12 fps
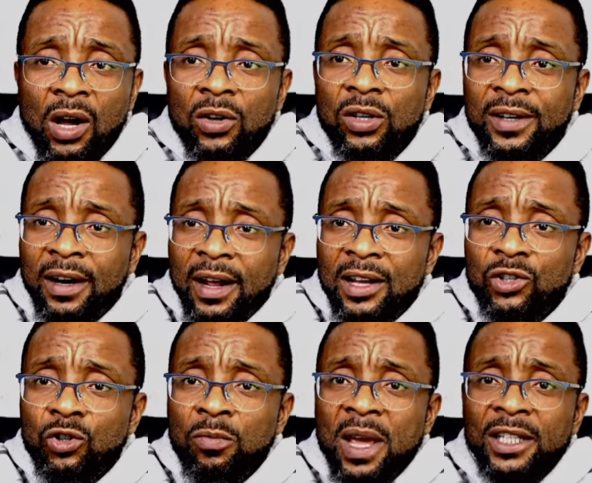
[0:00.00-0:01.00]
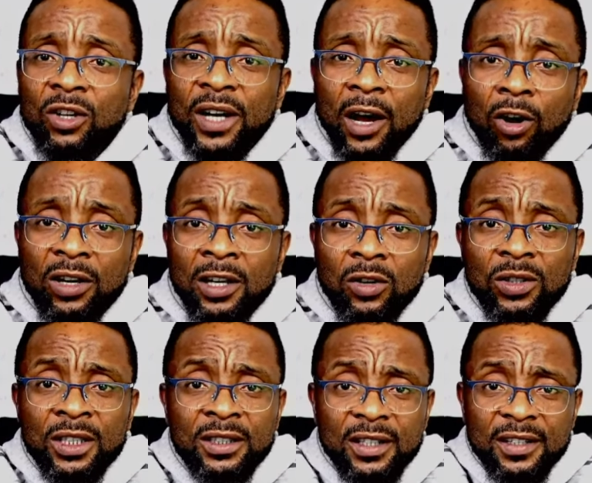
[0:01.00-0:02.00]
there are so many other,
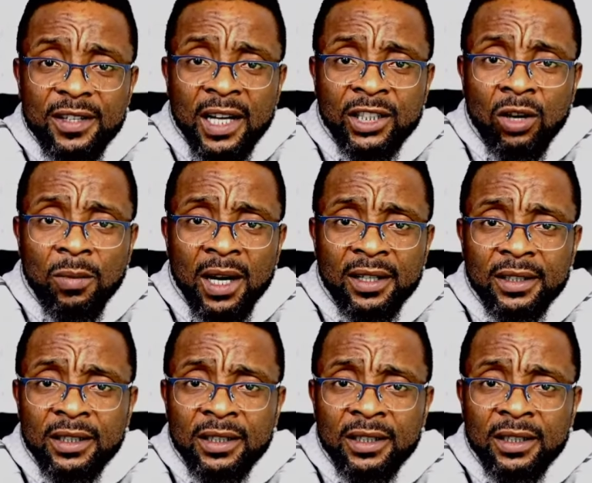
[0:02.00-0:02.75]
including this Anioma,